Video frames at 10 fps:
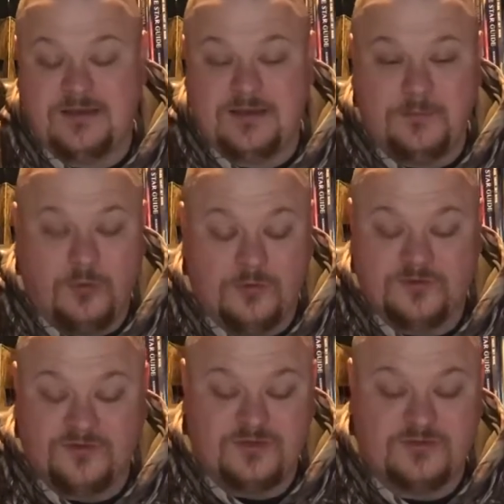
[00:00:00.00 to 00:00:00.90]
the
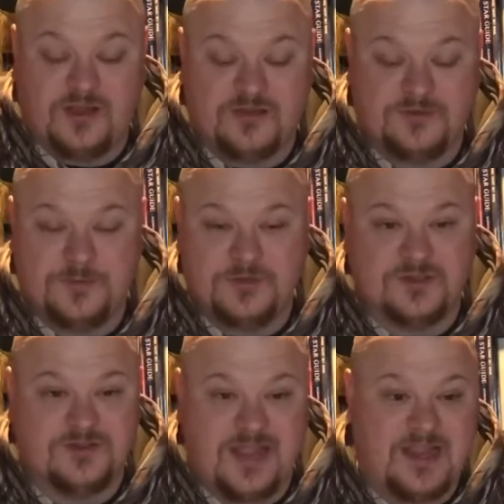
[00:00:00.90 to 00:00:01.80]
importance of his
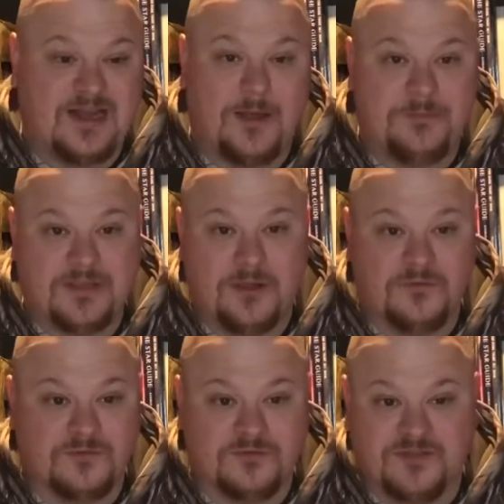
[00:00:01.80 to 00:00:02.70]
contributions cannot be
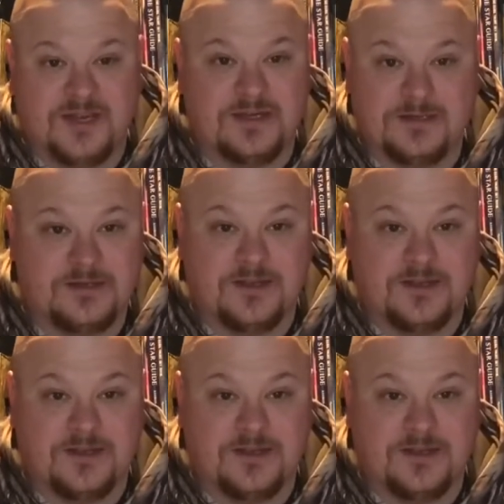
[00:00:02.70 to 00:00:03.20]
overstated.